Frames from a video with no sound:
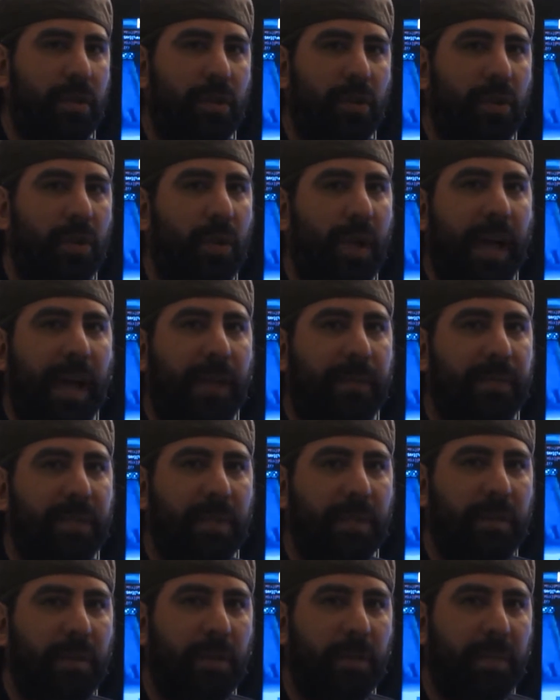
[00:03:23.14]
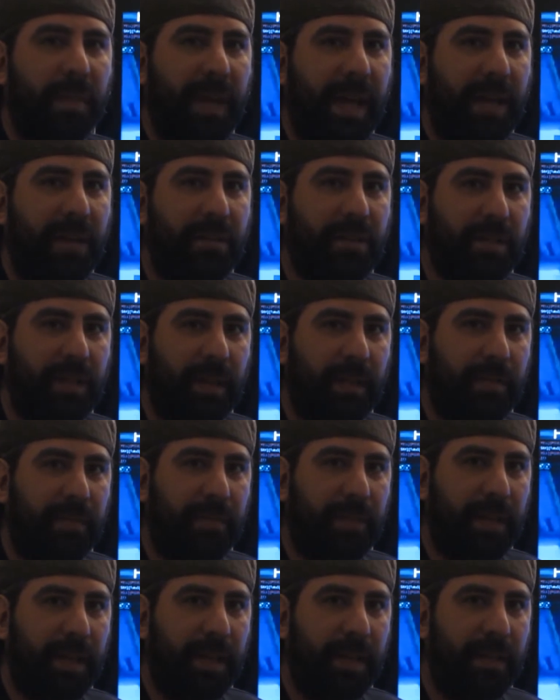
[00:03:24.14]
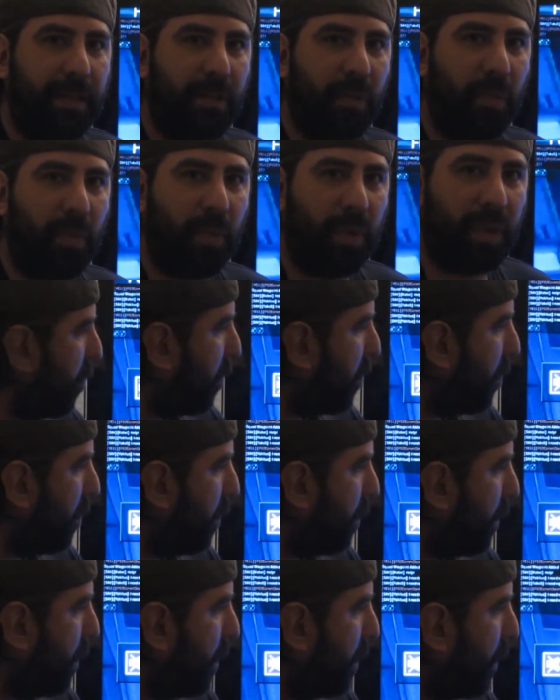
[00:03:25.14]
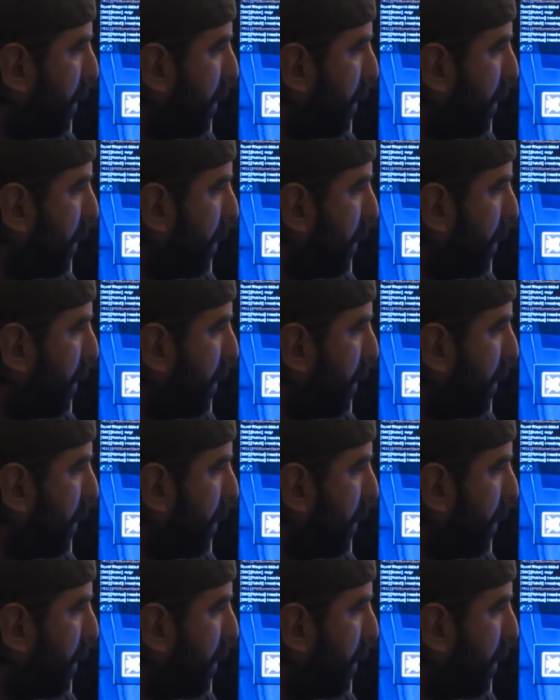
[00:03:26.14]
you don't have to look behind yourself. And you really want the